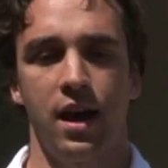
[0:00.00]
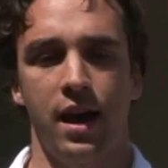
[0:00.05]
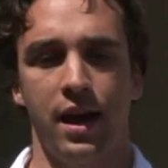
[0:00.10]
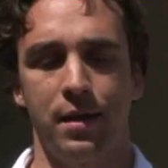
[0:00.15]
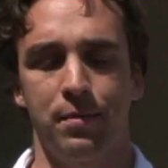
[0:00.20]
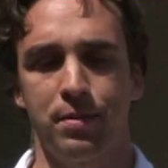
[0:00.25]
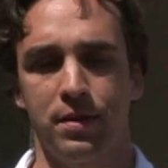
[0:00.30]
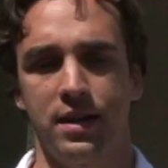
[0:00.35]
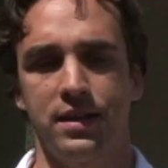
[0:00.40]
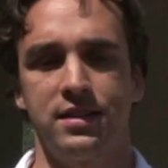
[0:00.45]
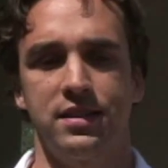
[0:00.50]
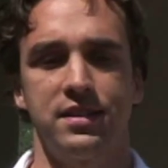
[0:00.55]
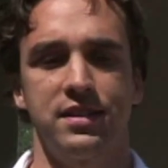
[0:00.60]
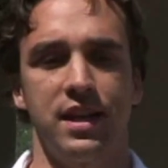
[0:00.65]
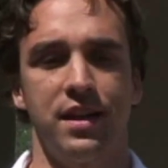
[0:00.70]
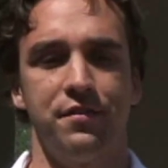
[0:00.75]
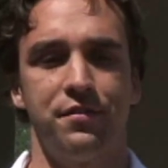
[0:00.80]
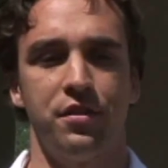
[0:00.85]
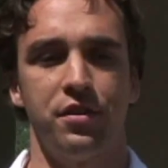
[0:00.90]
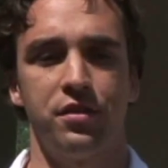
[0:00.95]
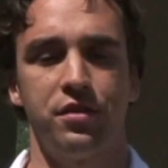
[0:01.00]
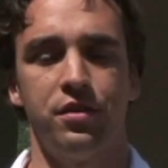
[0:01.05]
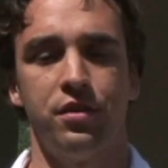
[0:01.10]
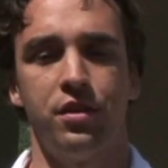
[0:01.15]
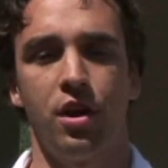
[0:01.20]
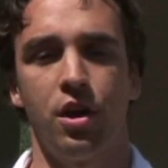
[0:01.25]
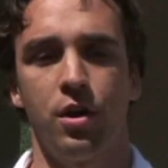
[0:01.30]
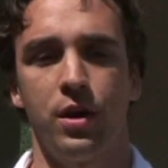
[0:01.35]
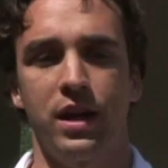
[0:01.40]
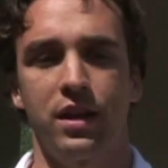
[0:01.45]
I applied to Stanford
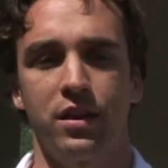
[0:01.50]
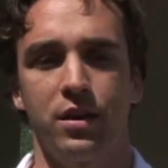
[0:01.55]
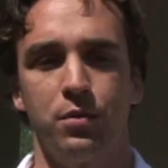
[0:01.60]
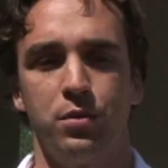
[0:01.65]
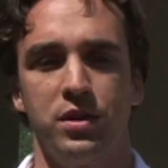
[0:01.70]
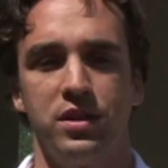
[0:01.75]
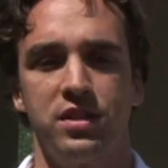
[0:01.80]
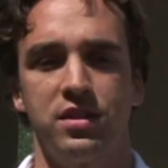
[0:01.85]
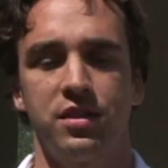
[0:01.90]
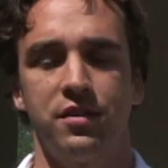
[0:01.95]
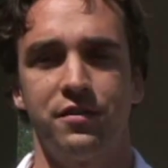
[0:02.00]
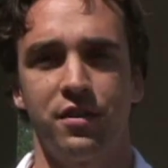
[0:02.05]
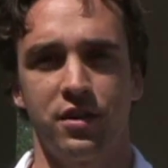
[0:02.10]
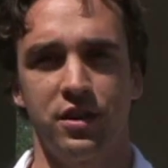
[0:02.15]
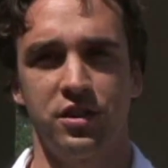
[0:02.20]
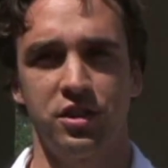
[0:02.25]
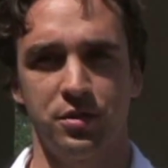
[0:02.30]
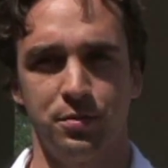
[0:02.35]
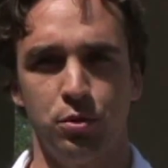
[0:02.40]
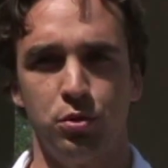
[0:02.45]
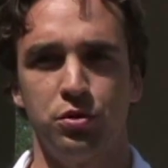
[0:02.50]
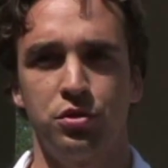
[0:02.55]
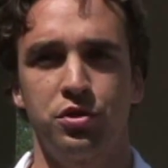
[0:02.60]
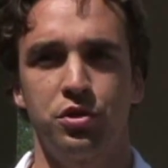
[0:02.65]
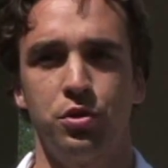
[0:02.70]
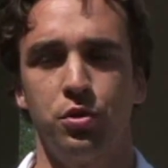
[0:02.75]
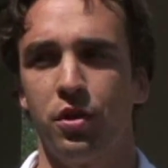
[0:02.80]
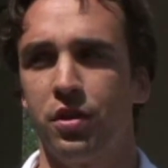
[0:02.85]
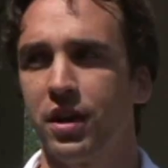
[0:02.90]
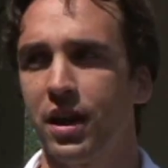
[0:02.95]
knowing that it was a very small
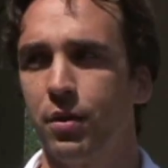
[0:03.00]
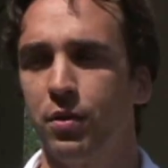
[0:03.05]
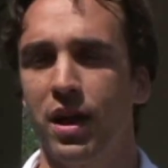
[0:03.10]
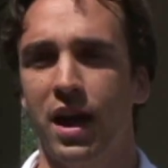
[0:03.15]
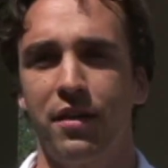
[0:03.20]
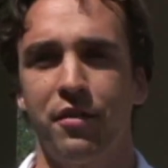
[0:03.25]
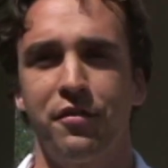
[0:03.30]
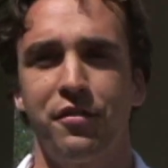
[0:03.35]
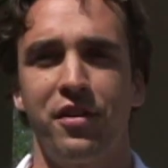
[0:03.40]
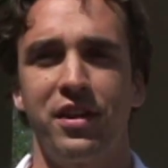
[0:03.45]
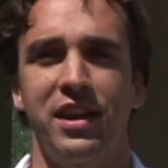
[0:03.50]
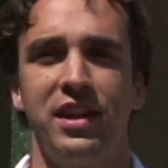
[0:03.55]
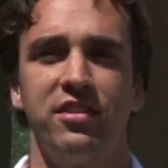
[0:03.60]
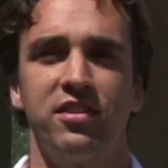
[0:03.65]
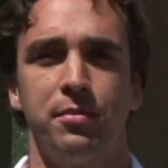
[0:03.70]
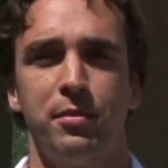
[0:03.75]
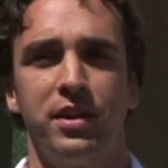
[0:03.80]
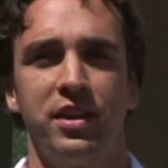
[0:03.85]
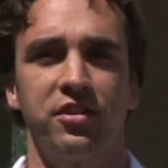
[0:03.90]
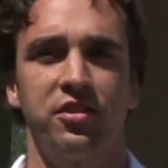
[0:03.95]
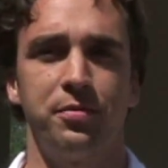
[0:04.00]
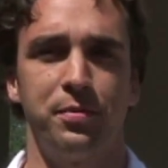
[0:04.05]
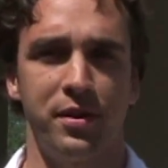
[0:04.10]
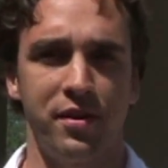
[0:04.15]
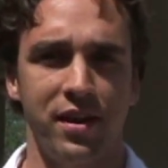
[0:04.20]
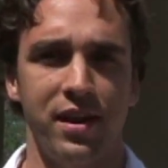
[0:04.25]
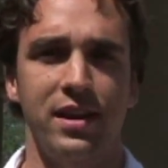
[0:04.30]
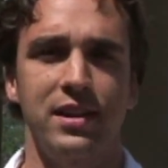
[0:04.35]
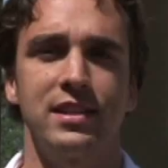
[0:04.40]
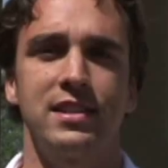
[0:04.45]
school and that I would have a very intimate
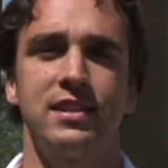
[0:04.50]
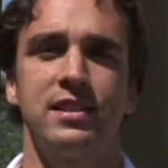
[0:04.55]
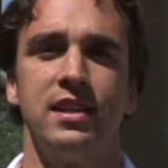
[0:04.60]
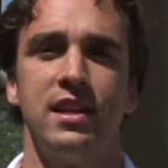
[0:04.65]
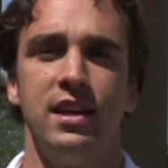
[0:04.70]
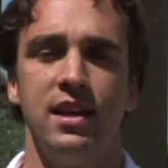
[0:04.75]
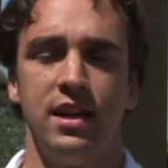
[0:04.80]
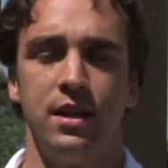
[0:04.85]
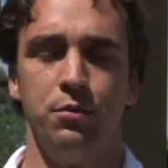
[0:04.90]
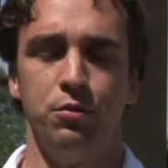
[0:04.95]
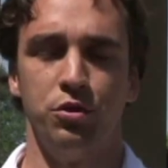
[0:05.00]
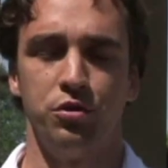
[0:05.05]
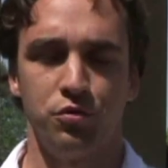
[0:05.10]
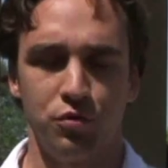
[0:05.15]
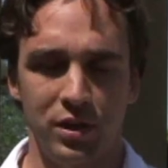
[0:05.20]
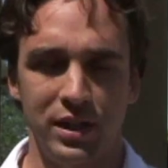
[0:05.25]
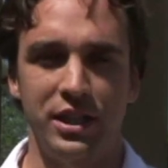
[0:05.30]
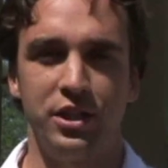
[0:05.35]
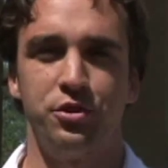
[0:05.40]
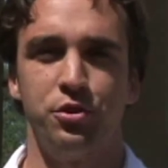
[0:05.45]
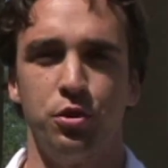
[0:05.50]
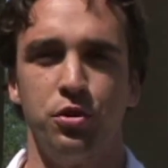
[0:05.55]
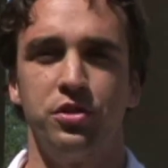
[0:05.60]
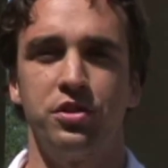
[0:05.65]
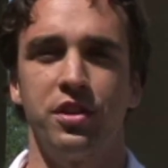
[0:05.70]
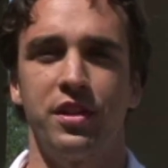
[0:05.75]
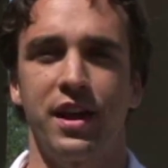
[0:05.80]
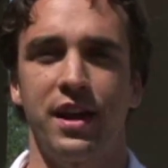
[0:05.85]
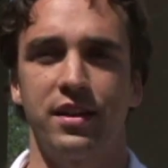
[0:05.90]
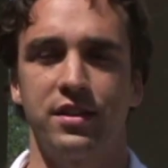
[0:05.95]
experience. Was really drawn
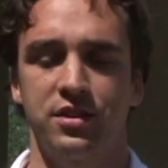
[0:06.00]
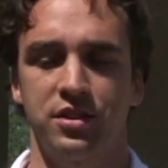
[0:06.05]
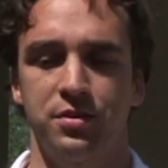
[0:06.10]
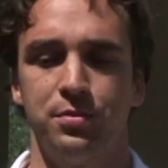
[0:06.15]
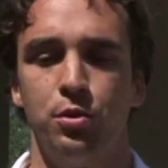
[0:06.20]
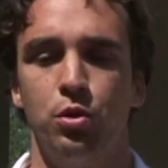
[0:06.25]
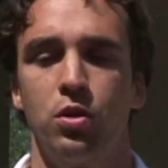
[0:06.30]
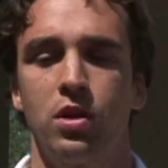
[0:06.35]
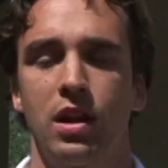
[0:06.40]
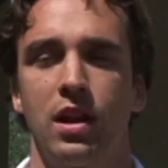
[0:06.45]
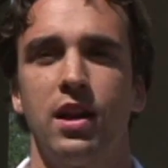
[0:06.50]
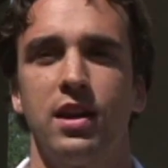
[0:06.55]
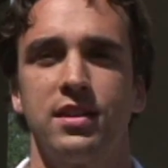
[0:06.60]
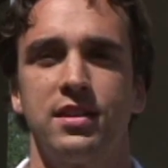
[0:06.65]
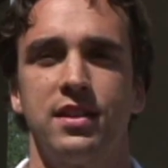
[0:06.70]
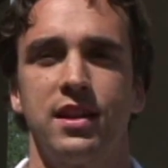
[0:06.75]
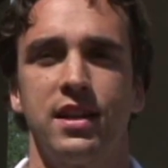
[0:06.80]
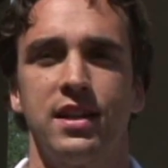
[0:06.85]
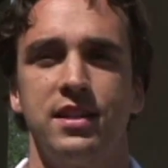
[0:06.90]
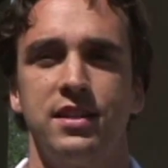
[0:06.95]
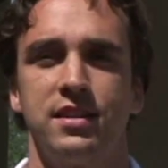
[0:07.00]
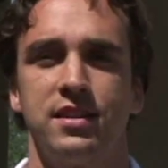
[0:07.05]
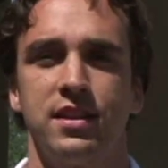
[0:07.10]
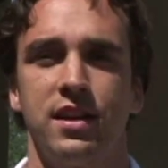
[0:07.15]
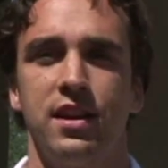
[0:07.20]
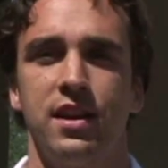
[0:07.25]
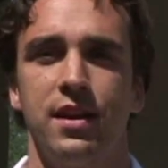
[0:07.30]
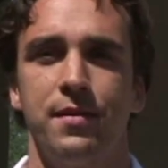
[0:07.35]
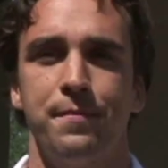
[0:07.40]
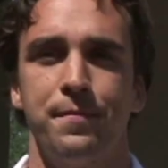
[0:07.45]
to that small class size,
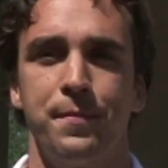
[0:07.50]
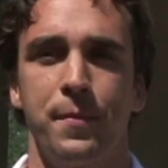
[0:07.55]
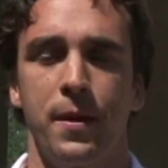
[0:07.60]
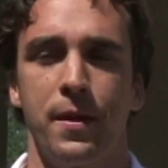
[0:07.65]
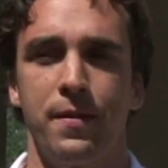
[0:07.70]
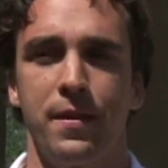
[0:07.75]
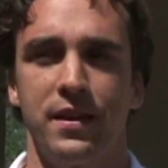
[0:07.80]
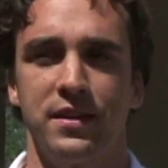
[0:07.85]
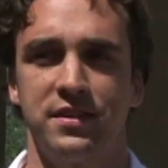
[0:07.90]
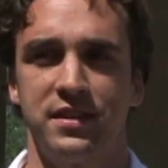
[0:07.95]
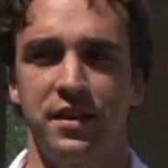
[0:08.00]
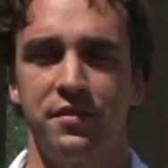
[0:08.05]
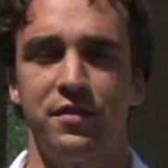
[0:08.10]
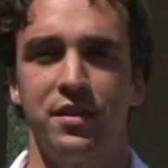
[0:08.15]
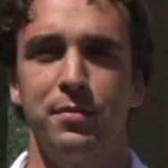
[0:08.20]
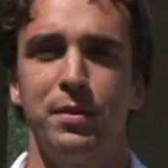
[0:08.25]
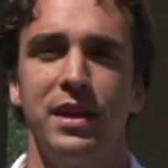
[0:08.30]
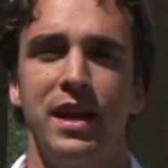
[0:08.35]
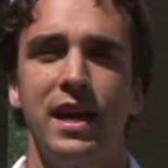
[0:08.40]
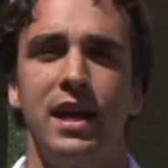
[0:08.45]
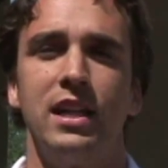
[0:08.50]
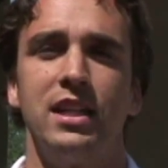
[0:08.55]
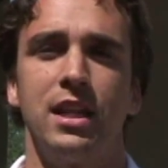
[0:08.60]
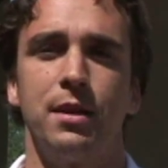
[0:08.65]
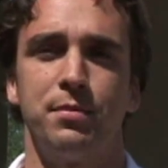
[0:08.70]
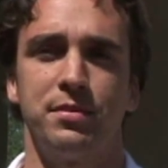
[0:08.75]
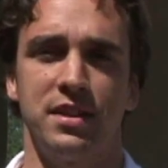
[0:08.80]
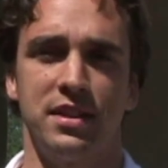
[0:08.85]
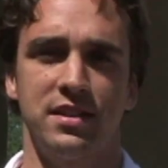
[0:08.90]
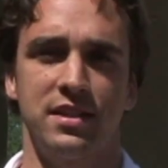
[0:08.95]
um, and that's definitely been held
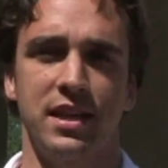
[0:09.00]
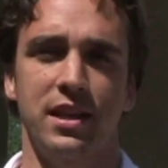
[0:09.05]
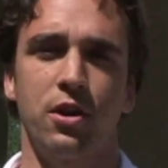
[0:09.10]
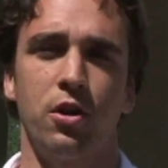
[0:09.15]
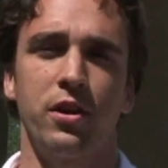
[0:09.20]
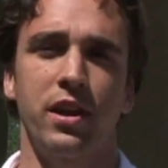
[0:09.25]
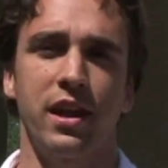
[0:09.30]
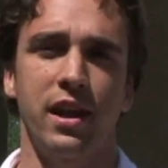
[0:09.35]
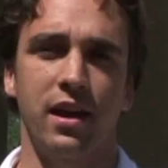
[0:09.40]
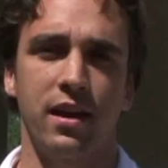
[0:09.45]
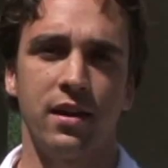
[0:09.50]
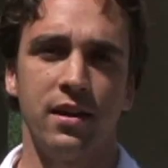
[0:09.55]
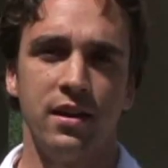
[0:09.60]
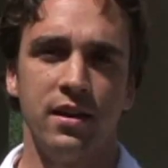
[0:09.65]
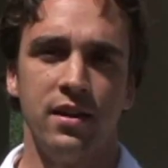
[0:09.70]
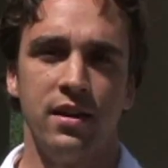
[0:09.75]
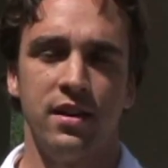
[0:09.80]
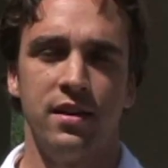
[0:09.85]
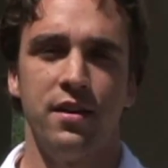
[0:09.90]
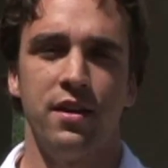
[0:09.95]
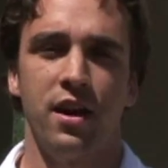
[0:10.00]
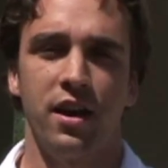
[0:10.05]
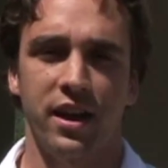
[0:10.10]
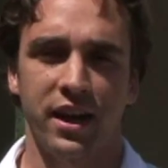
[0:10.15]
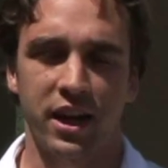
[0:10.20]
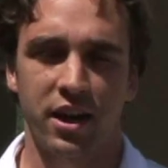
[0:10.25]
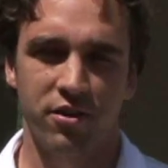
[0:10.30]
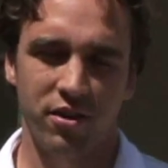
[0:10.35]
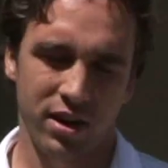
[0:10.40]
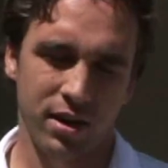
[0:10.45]
up since I got here. An
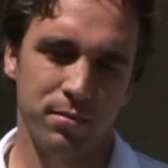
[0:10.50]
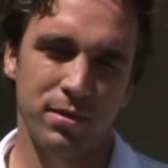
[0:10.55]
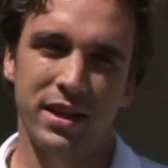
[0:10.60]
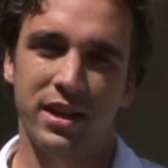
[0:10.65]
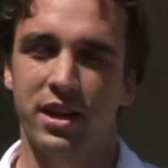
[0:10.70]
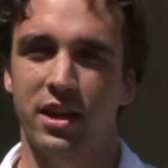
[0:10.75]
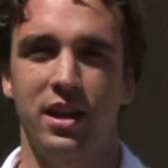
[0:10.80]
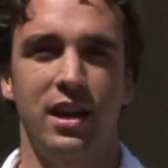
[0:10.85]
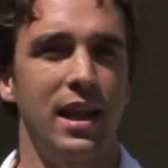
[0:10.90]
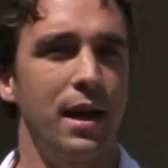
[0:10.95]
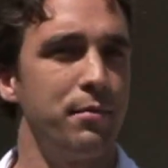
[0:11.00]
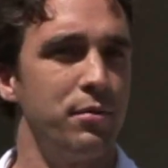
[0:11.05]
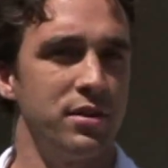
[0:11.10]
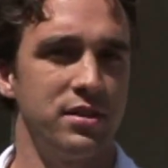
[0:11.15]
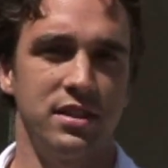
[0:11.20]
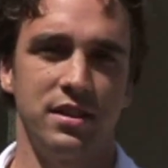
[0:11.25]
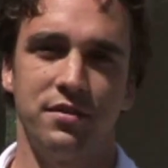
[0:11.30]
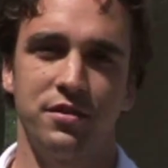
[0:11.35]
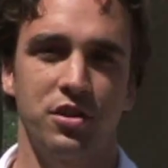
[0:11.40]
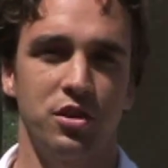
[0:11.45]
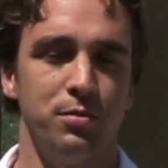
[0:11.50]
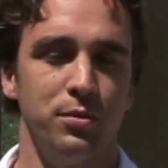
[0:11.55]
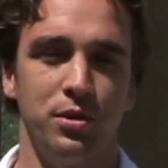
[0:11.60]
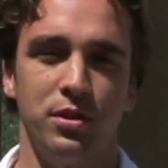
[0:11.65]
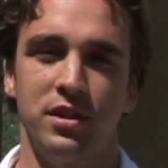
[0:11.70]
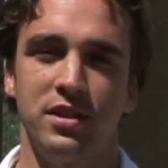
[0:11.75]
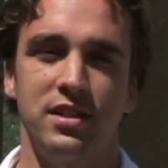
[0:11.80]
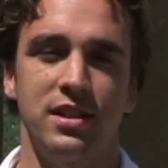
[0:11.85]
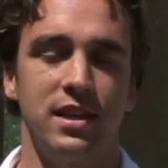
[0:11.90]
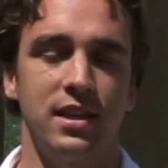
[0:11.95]
incredibly collaborative
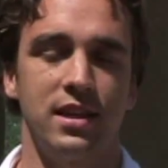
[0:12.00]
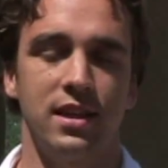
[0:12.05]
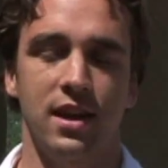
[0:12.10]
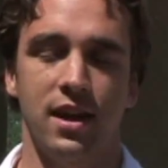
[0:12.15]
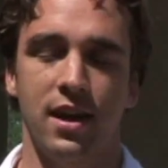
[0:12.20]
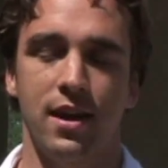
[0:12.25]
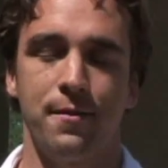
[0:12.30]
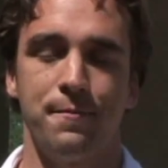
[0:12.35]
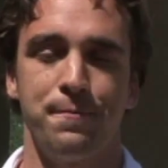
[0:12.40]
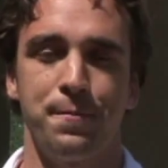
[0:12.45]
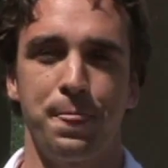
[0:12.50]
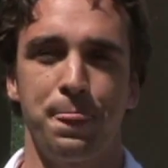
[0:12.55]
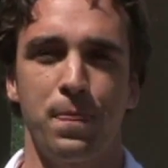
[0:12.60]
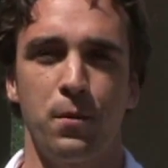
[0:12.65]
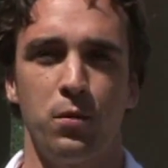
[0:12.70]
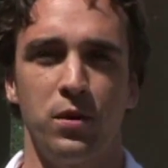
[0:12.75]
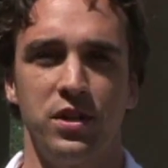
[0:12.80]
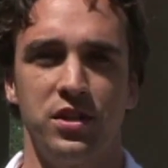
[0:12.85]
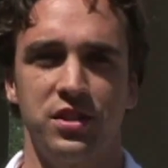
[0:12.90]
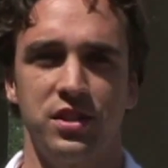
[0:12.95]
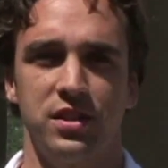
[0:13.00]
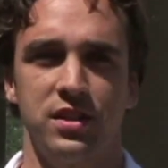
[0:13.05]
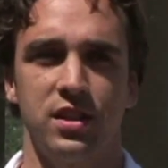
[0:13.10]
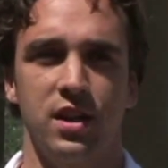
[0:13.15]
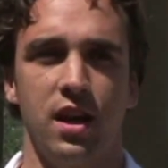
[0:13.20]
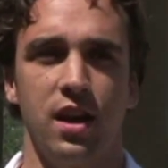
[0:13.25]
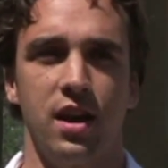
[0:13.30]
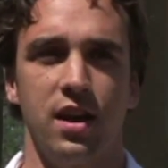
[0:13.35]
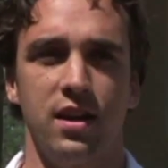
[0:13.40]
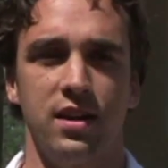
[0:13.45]
community, um, which
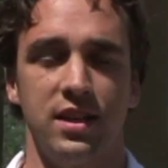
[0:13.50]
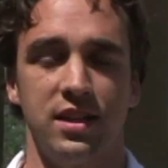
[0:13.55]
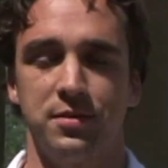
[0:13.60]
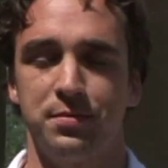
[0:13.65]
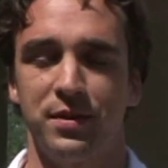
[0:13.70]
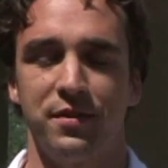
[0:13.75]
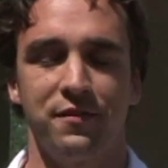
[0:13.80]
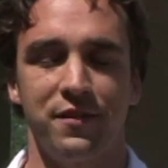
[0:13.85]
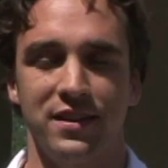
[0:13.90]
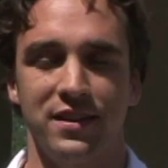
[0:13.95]
uh, has been